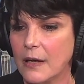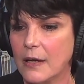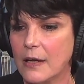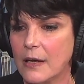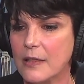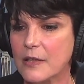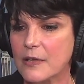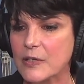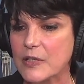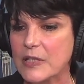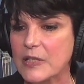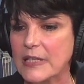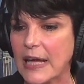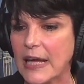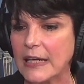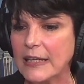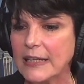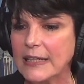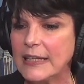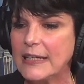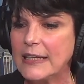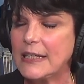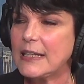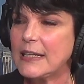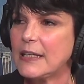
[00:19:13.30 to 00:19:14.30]
There's
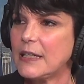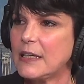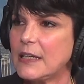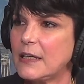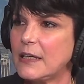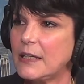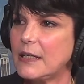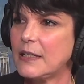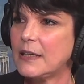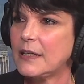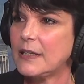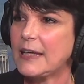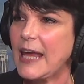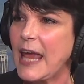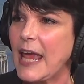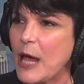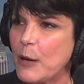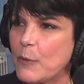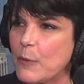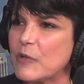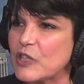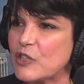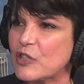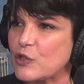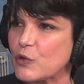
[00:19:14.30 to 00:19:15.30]
getting
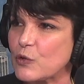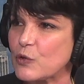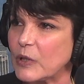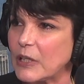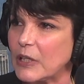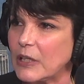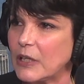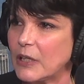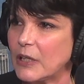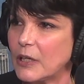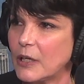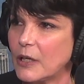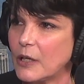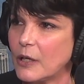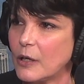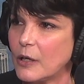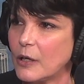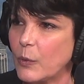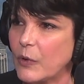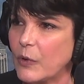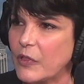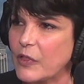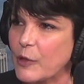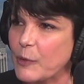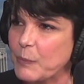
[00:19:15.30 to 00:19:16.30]
chemistry
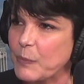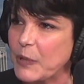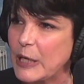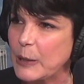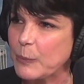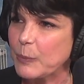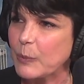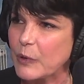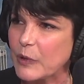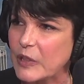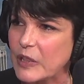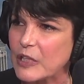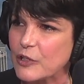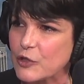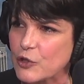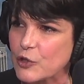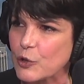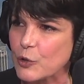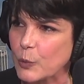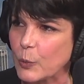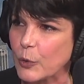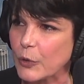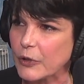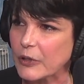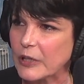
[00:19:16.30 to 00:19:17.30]
with the people that
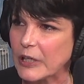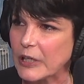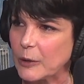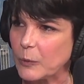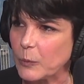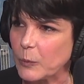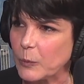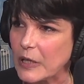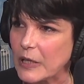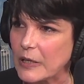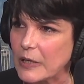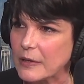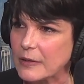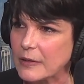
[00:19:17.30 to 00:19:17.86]
you're working with.